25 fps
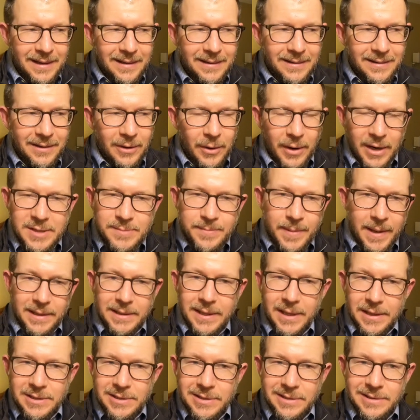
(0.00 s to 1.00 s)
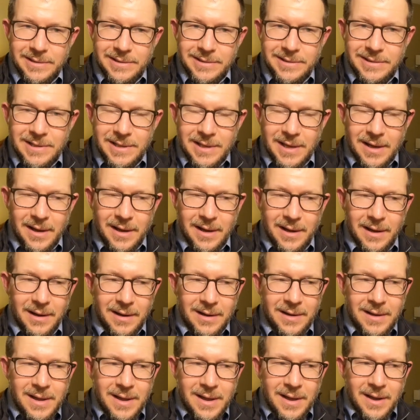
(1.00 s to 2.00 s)
their expectations
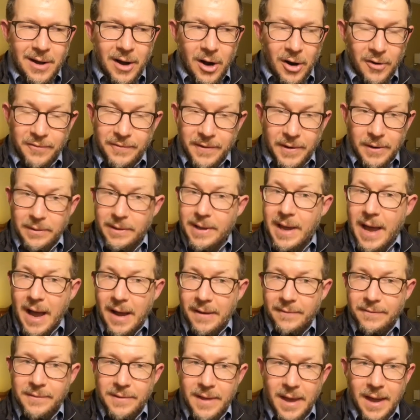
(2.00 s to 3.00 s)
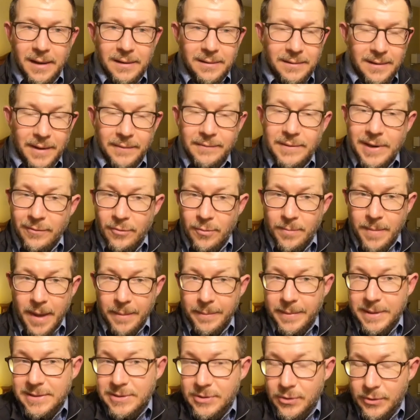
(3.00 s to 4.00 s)
are fairly high for that, and they've never met
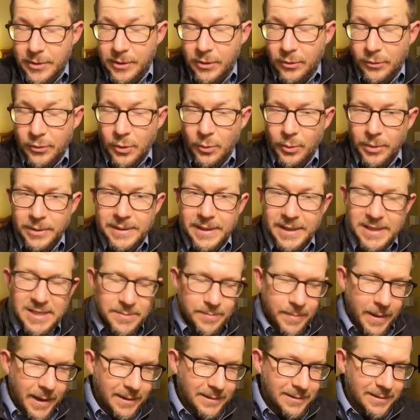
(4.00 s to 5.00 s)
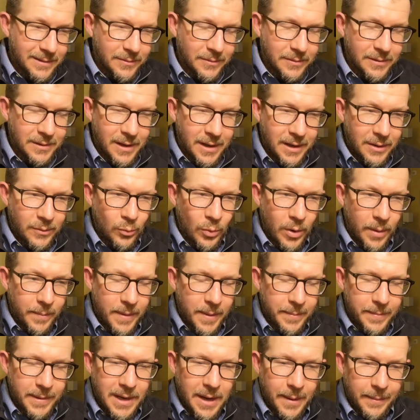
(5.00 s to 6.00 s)
me, so they don't know what to expect and what may
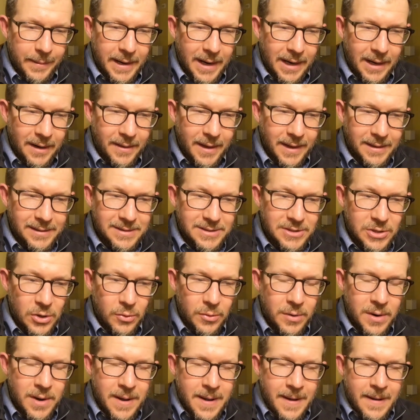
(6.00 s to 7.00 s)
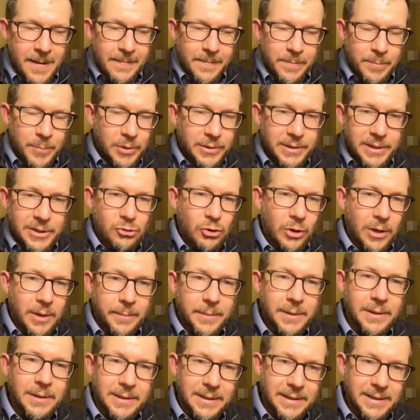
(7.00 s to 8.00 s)
be coming out of that. And so building
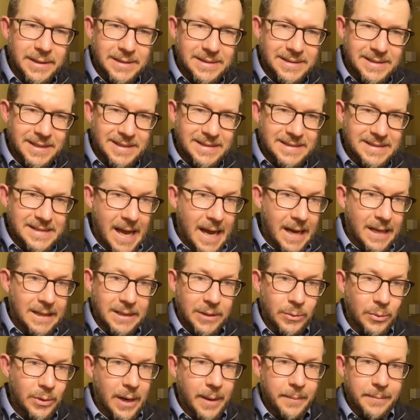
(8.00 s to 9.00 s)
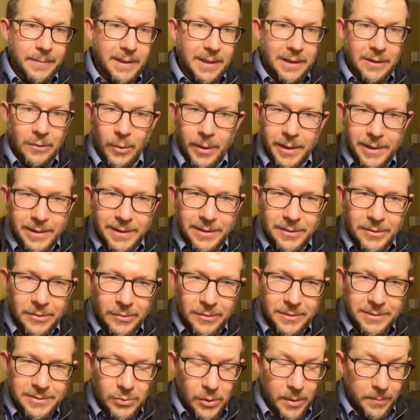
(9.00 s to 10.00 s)
credibility is exactly what I'm getting ready to do.
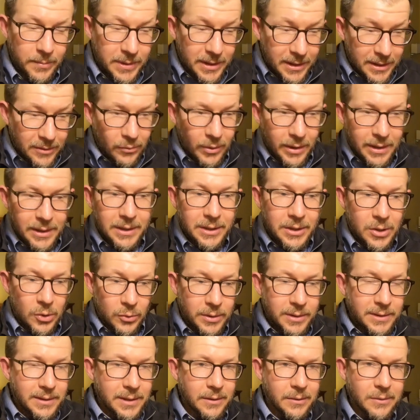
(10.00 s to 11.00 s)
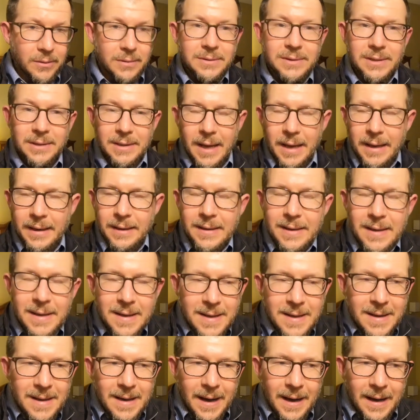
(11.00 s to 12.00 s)
And so I'm getting ready to go to dinner tonight
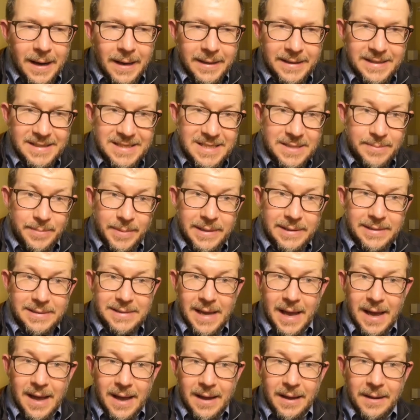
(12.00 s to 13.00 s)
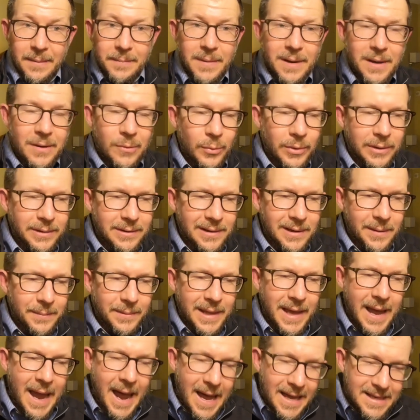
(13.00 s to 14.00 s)
and spend time with them. And
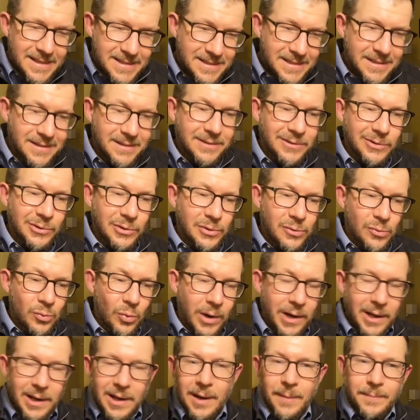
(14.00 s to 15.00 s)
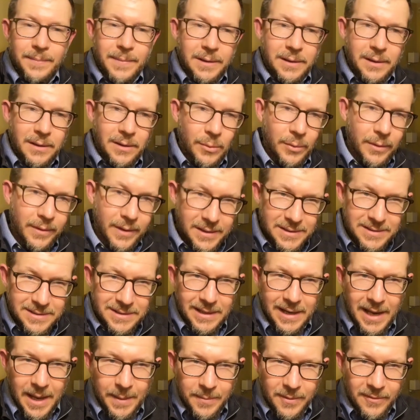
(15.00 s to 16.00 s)
they asked, do you want to come to dinner with us the
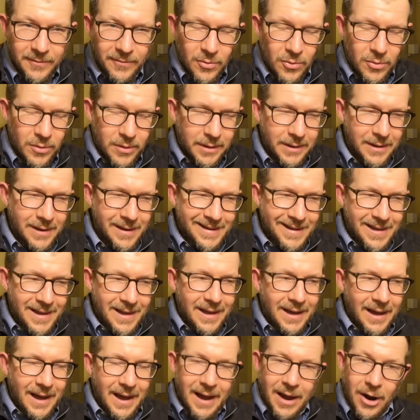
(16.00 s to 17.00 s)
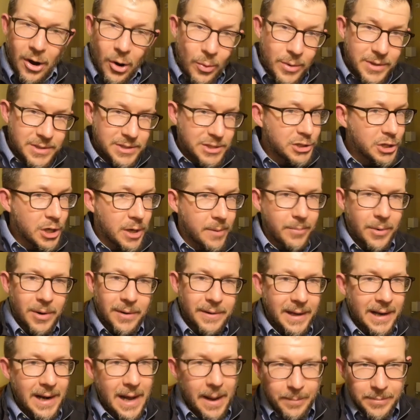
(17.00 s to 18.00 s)
night before? And I always jump on
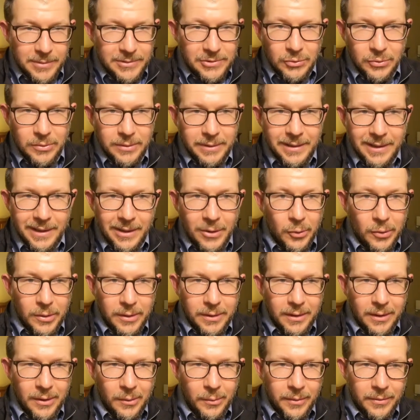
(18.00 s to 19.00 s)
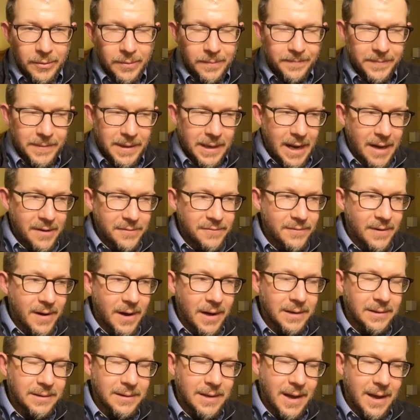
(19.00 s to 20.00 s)
that opportunity to go to dinner with them. And I
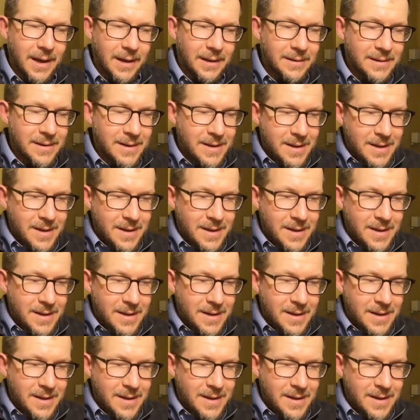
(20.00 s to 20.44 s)
find that